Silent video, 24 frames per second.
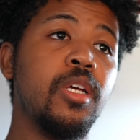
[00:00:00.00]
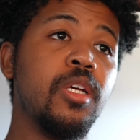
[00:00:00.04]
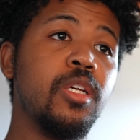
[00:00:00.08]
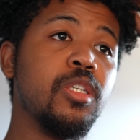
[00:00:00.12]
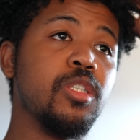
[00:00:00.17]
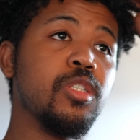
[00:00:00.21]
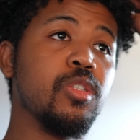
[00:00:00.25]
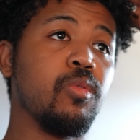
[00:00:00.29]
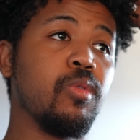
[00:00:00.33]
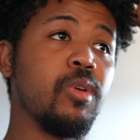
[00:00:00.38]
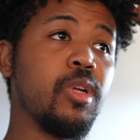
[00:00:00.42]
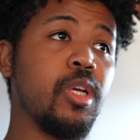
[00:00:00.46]

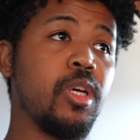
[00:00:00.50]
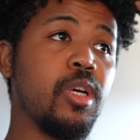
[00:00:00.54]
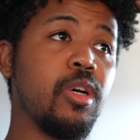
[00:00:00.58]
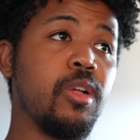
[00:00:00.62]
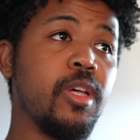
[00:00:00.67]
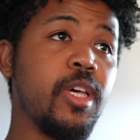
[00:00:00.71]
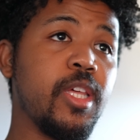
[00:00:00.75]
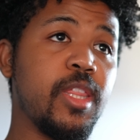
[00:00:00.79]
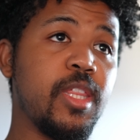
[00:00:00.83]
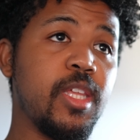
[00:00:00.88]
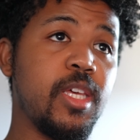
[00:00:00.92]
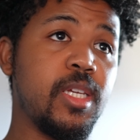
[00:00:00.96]
So we're gonna go
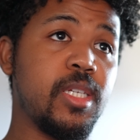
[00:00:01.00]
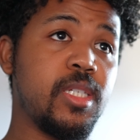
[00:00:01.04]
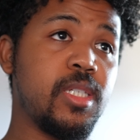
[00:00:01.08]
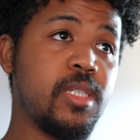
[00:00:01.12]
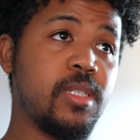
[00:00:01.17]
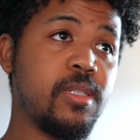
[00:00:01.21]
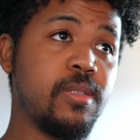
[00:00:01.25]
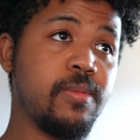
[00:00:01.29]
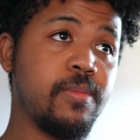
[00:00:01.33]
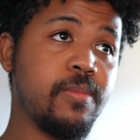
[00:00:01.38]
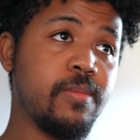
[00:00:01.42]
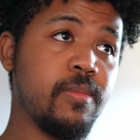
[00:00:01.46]
like this,
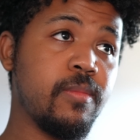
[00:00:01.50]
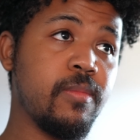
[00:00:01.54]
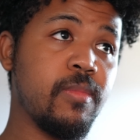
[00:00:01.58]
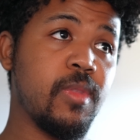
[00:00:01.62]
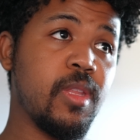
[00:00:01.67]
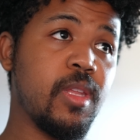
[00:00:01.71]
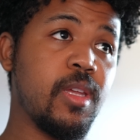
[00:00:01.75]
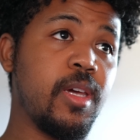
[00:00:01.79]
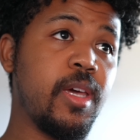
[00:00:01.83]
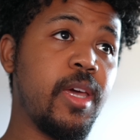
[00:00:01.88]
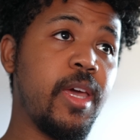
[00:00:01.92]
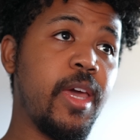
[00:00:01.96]

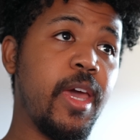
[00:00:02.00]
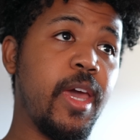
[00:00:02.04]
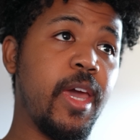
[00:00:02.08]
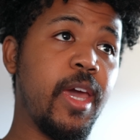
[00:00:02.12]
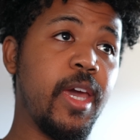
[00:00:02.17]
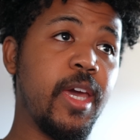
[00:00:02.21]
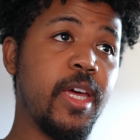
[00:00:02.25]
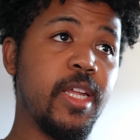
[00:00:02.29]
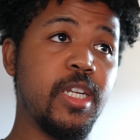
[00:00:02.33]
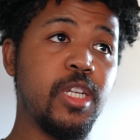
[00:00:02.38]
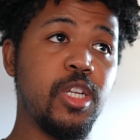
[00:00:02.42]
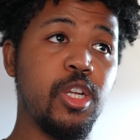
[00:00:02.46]

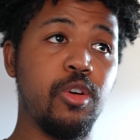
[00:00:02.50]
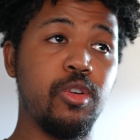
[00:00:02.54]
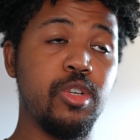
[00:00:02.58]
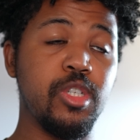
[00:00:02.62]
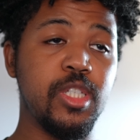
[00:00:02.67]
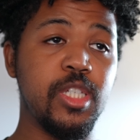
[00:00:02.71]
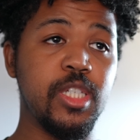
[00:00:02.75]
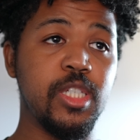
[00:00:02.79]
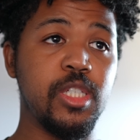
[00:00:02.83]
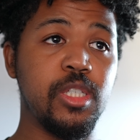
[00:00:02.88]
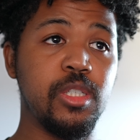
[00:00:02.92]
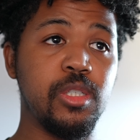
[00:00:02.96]
and notice
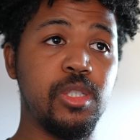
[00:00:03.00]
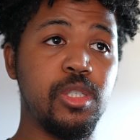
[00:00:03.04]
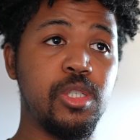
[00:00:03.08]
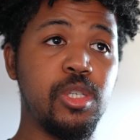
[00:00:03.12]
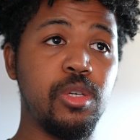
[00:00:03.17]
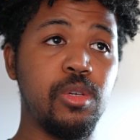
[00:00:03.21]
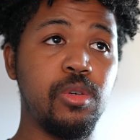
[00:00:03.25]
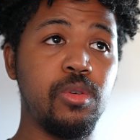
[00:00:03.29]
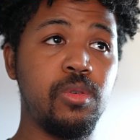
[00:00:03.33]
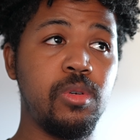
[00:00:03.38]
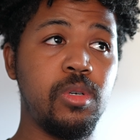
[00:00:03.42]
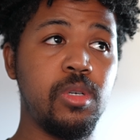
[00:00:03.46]
this is
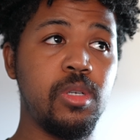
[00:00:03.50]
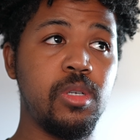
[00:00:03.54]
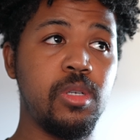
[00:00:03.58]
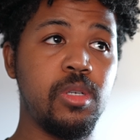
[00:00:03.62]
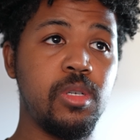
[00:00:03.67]
2.